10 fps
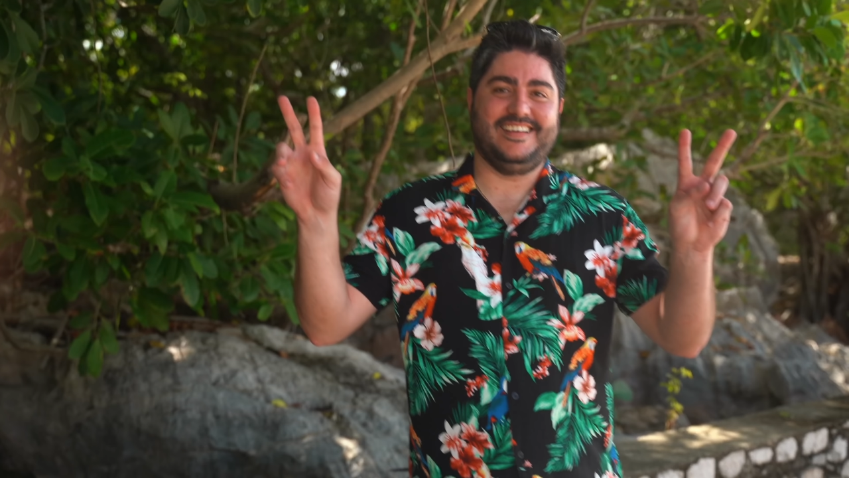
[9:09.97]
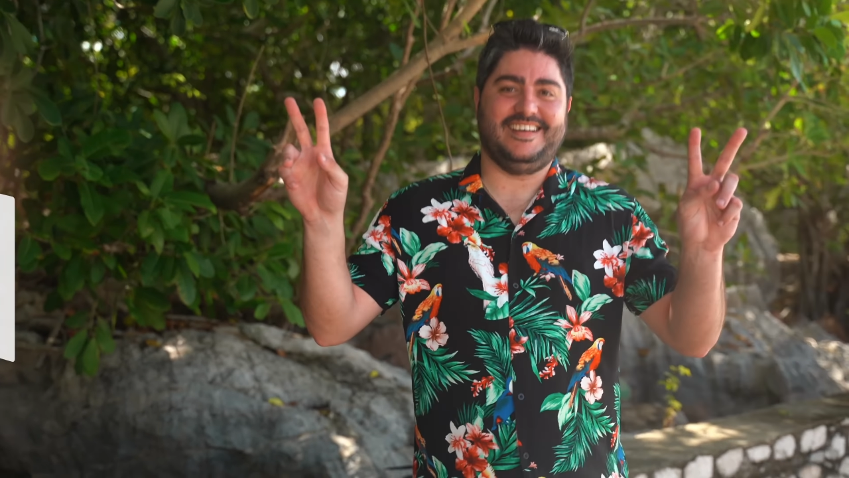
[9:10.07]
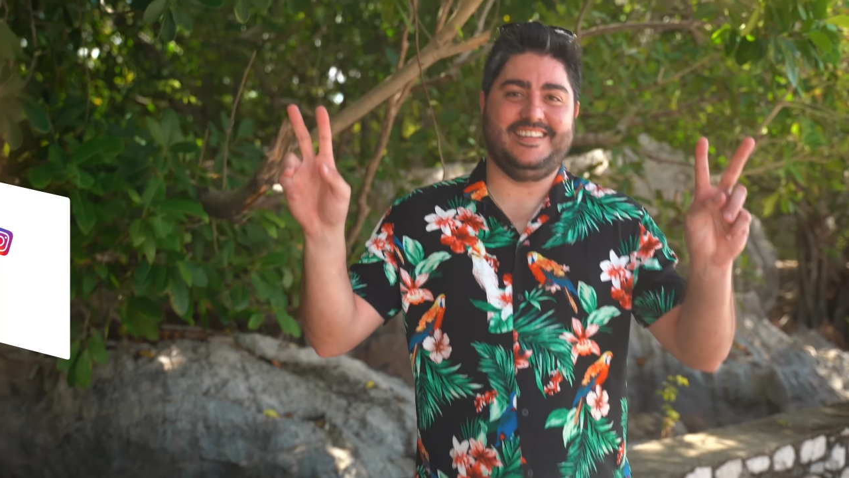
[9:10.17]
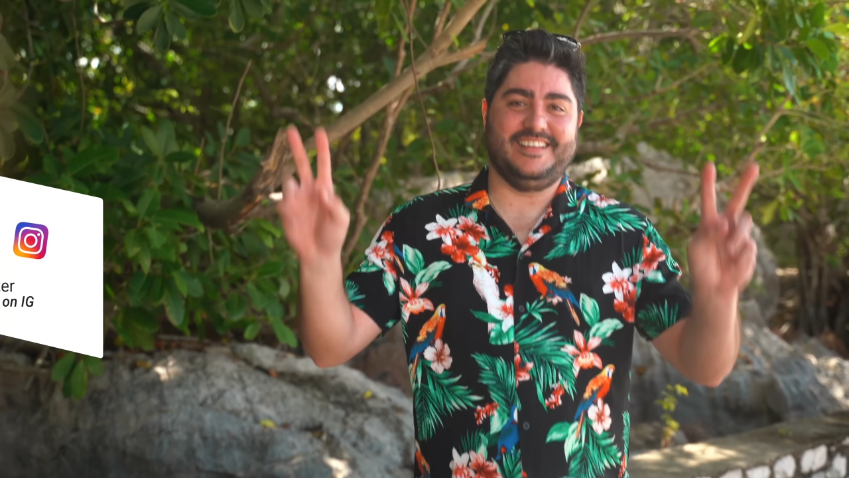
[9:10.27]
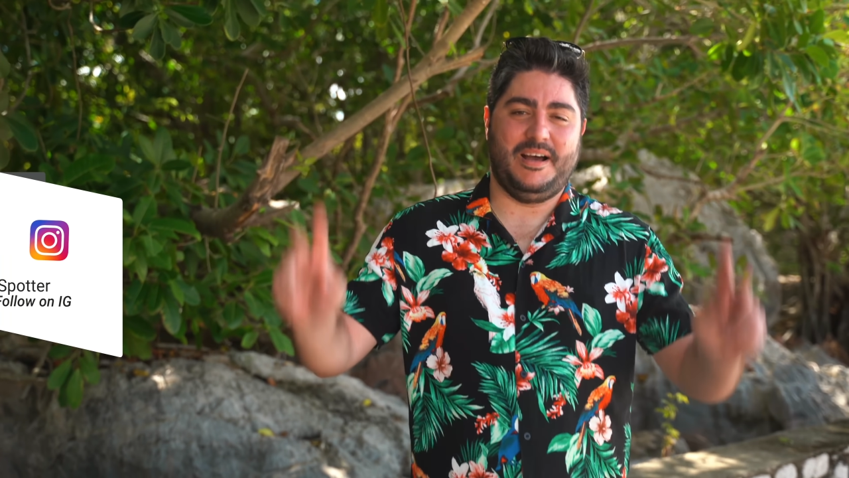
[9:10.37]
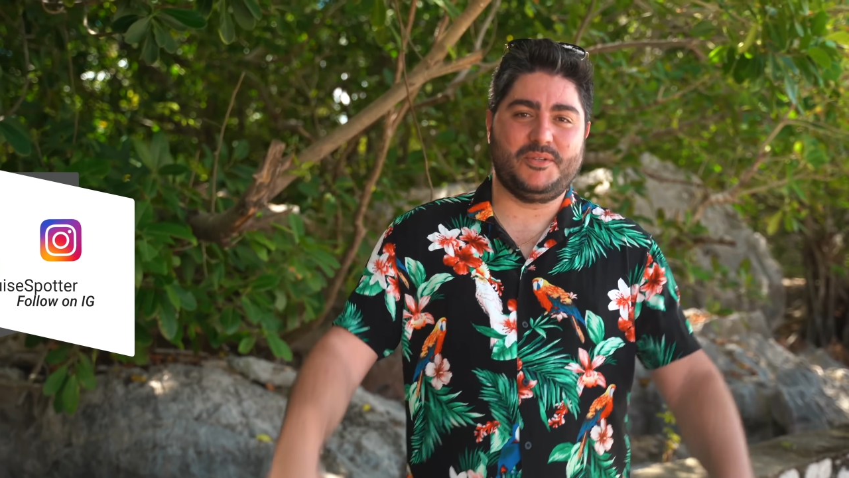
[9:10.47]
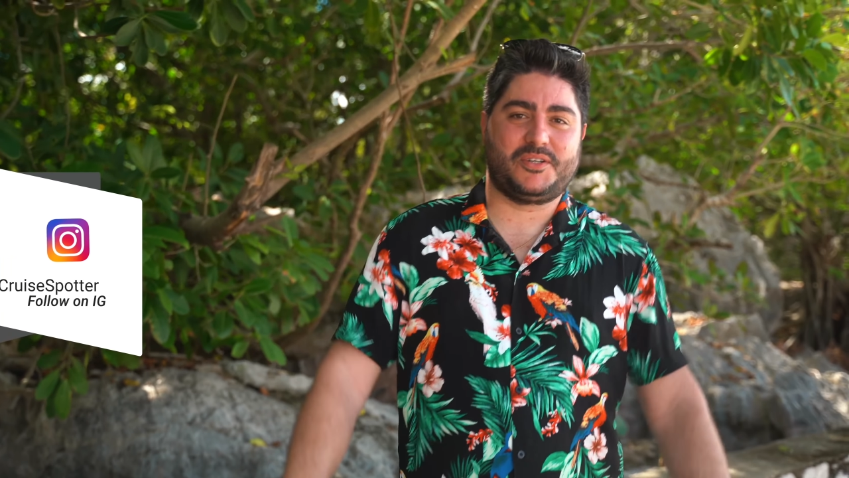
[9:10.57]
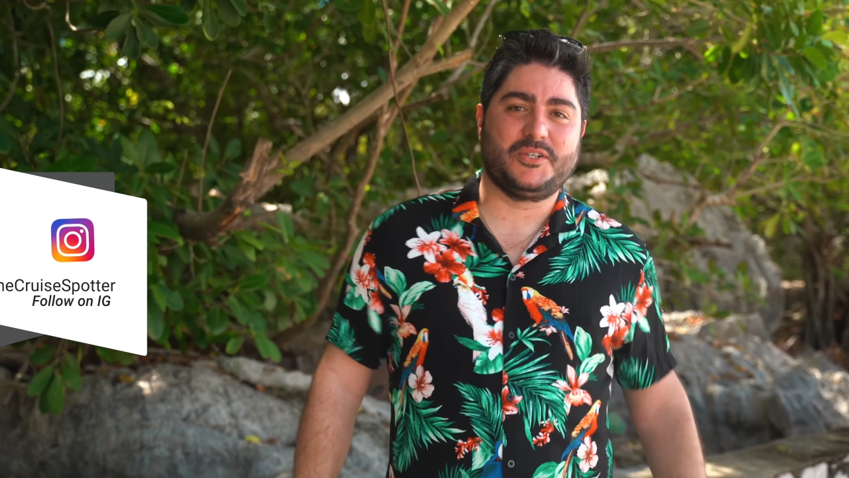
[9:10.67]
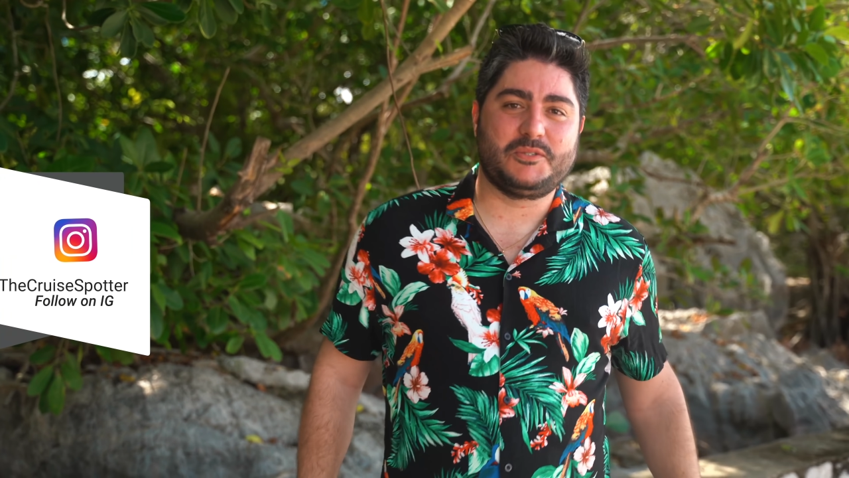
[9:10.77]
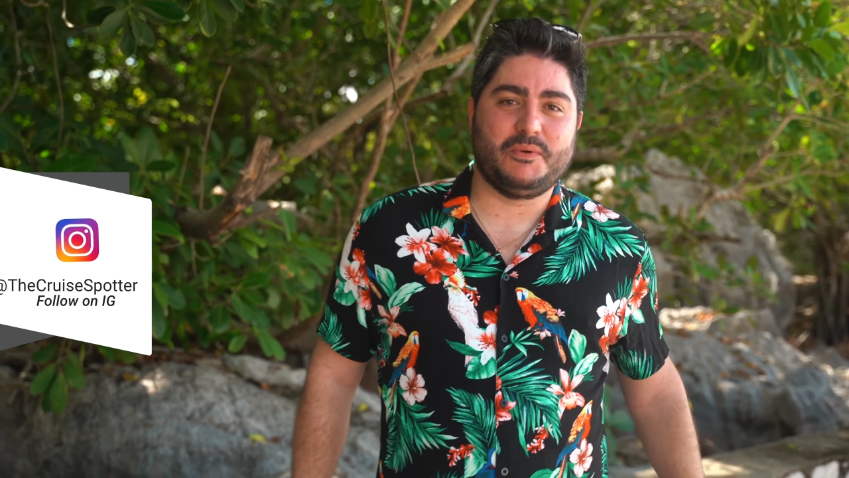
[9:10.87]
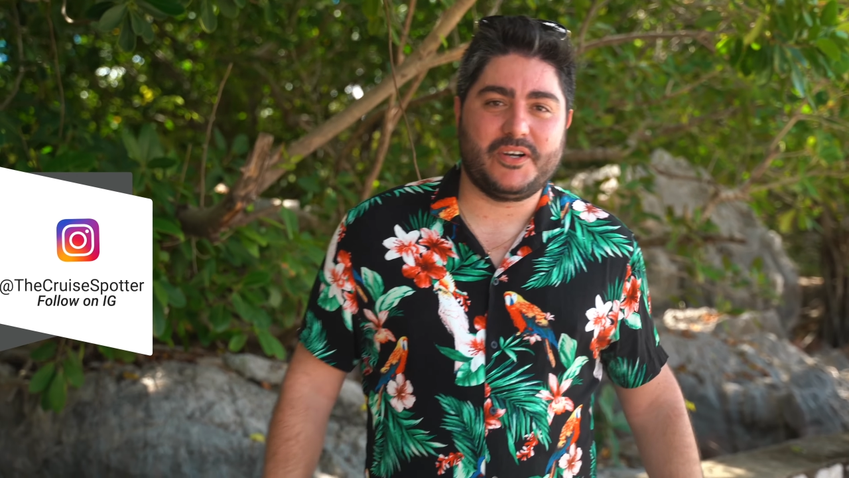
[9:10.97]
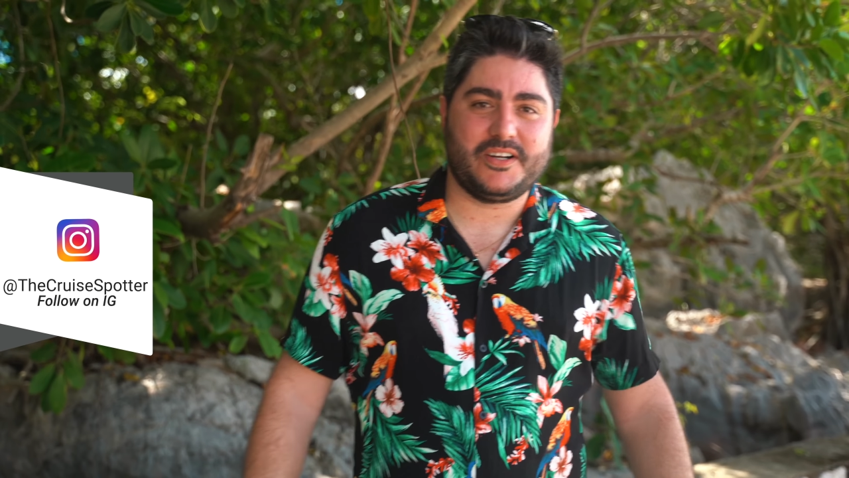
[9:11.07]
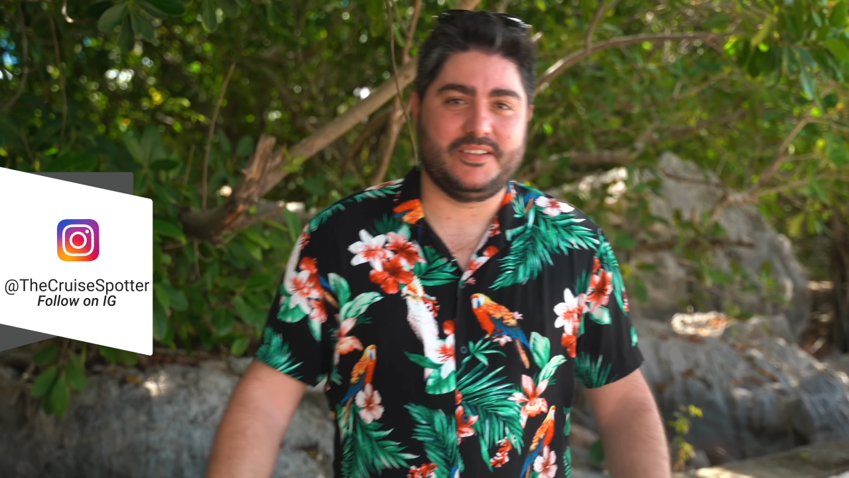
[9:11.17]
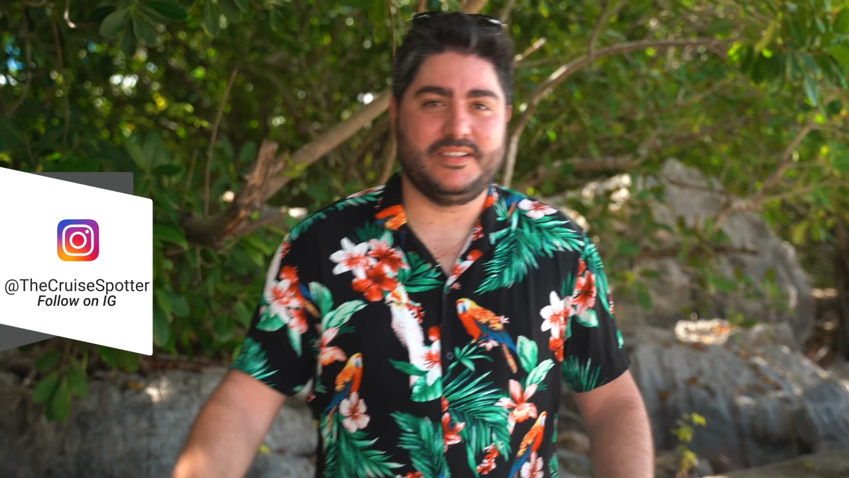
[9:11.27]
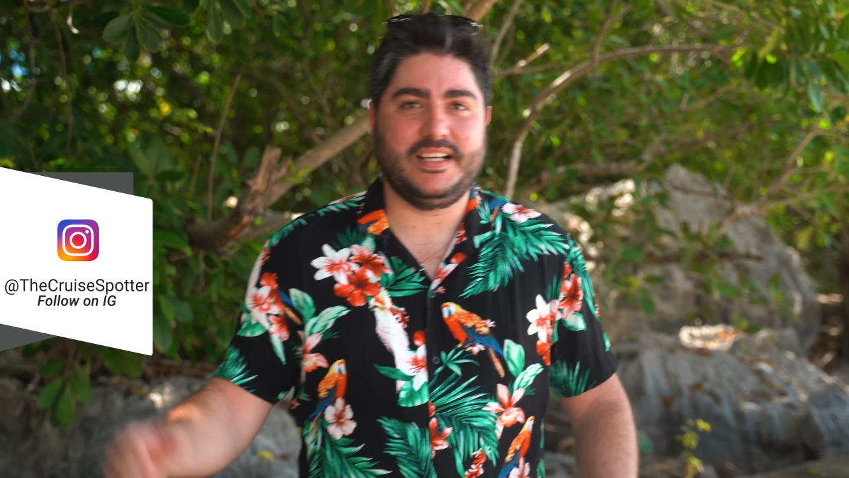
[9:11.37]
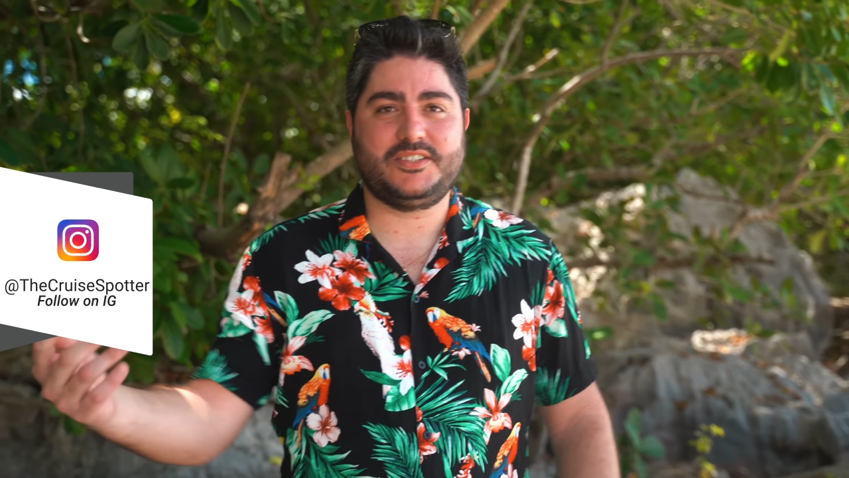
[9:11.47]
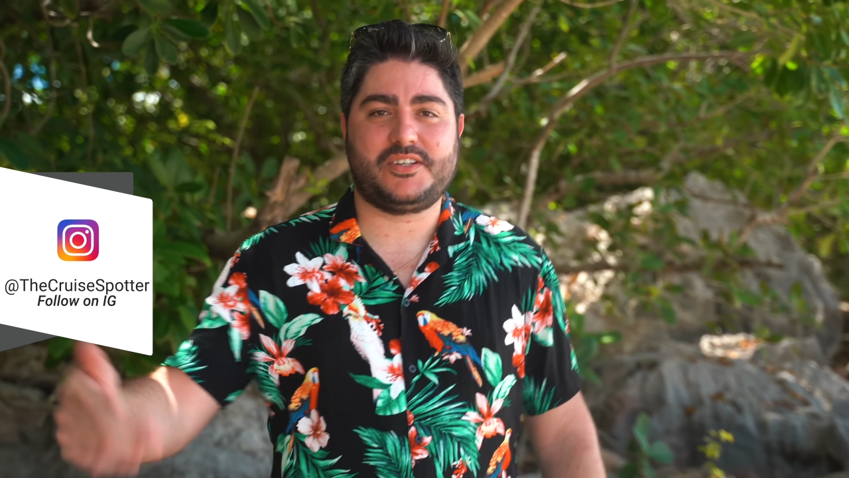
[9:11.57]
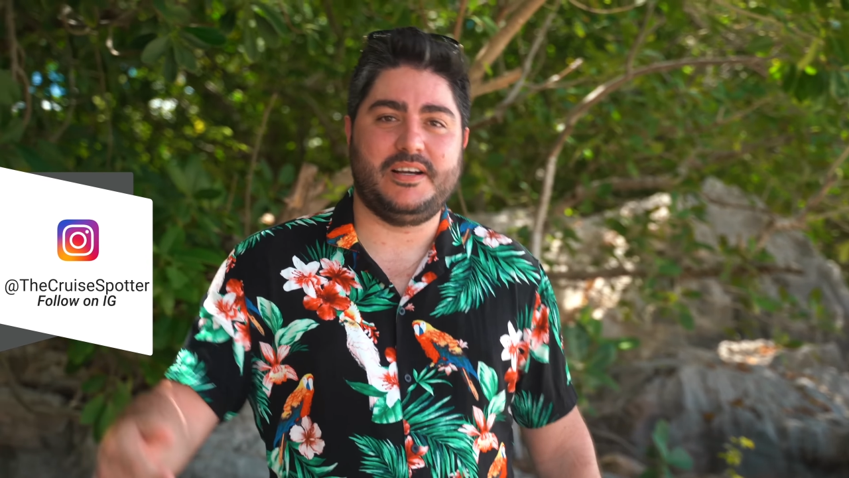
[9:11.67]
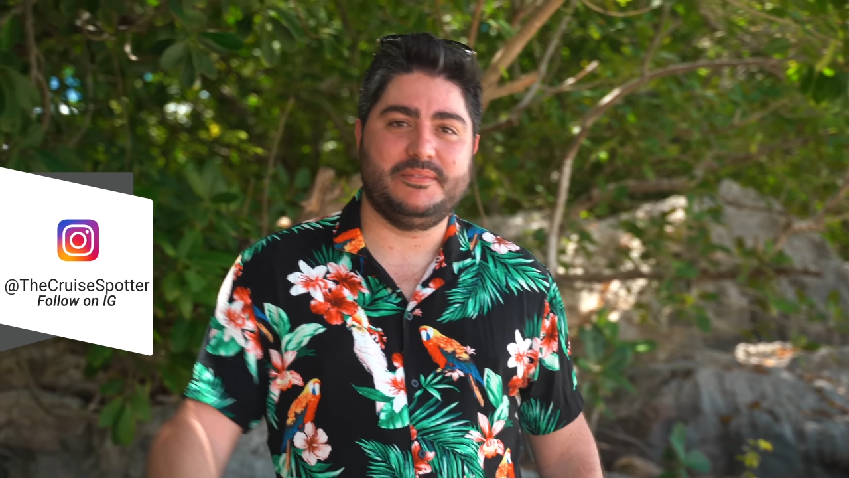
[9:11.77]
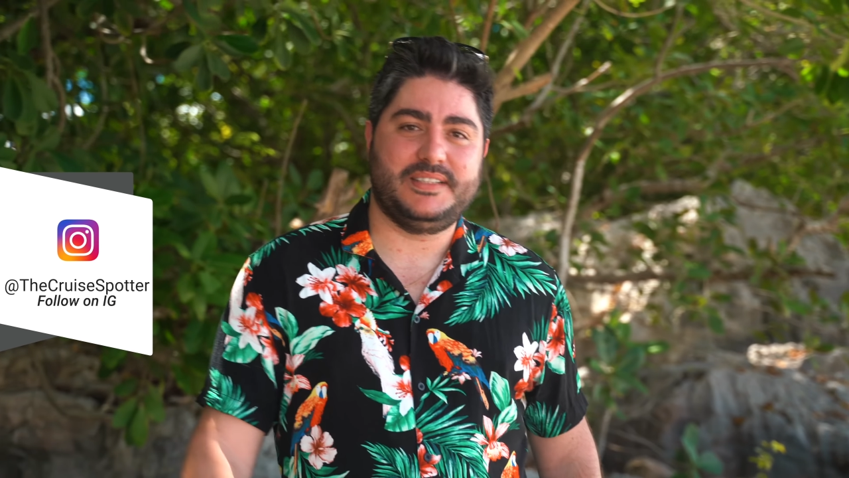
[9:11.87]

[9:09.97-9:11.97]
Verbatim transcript: Uh, I'm the cruise spotter on Instagram,